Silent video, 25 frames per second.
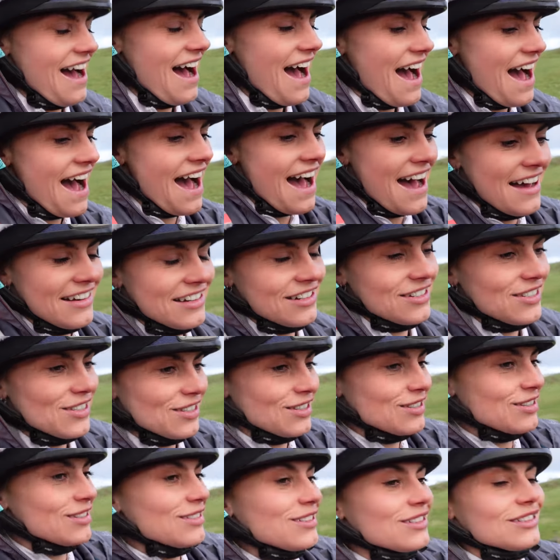I had
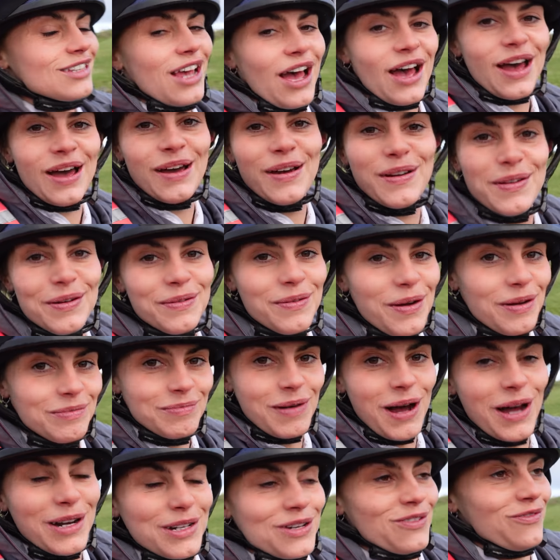so
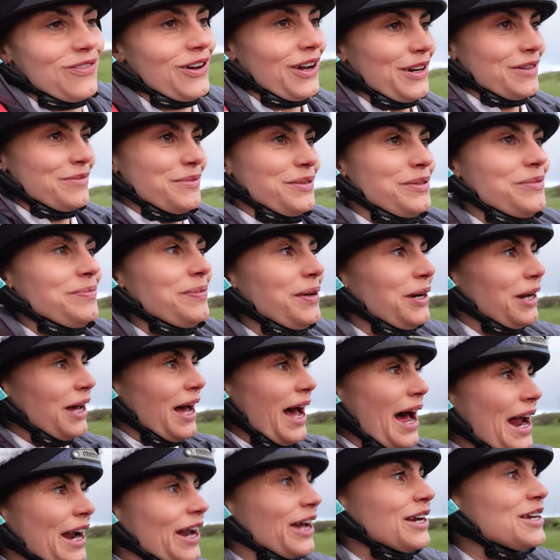much fun at Will Buller,
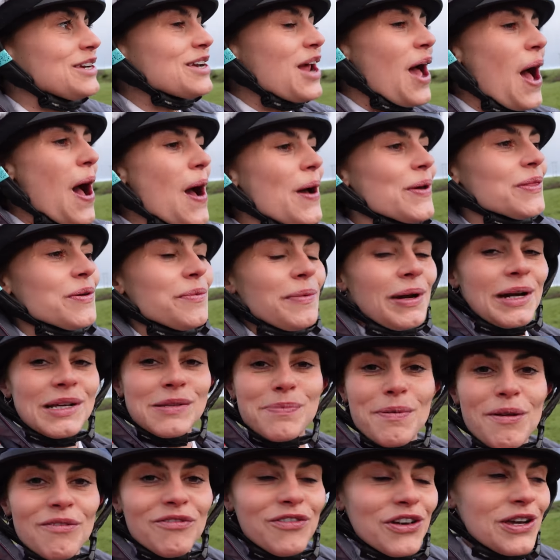and I know that when it's
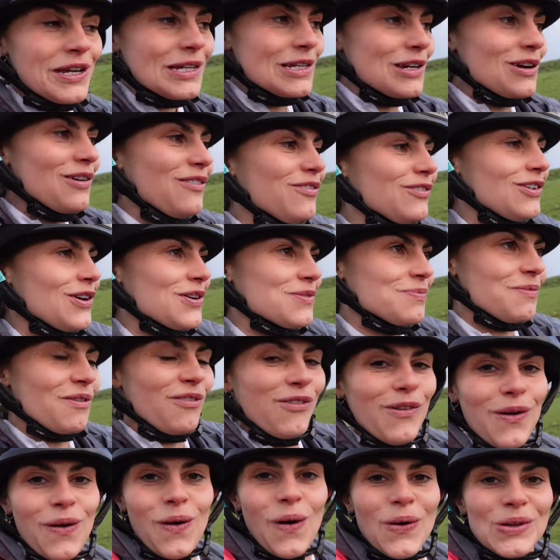been featured on vlogs
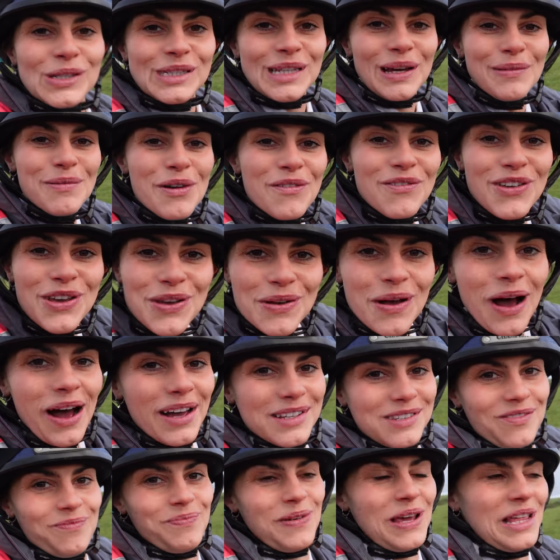before, some of you
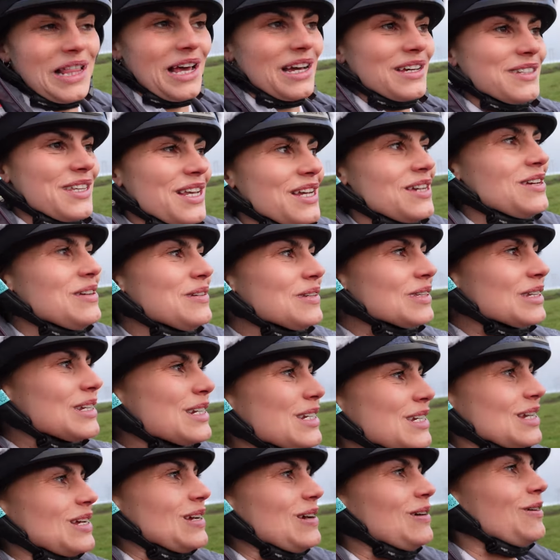guys have been there because they used to
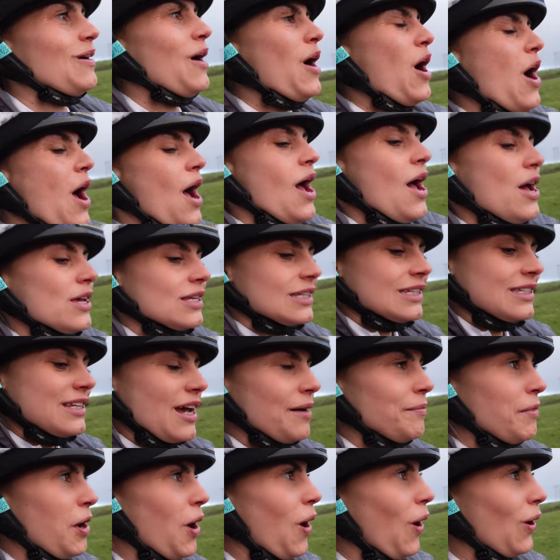do
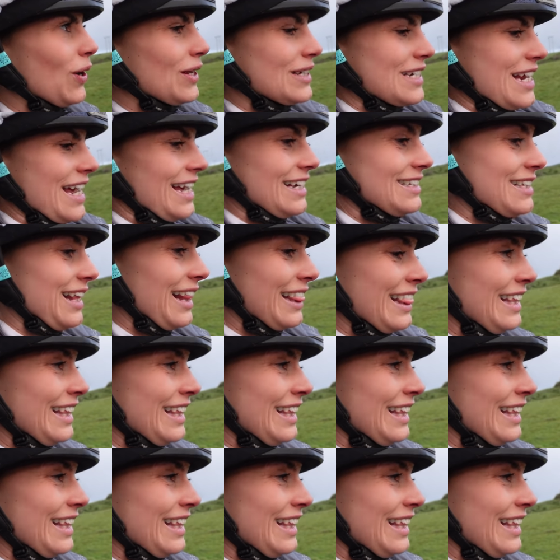summer holidays.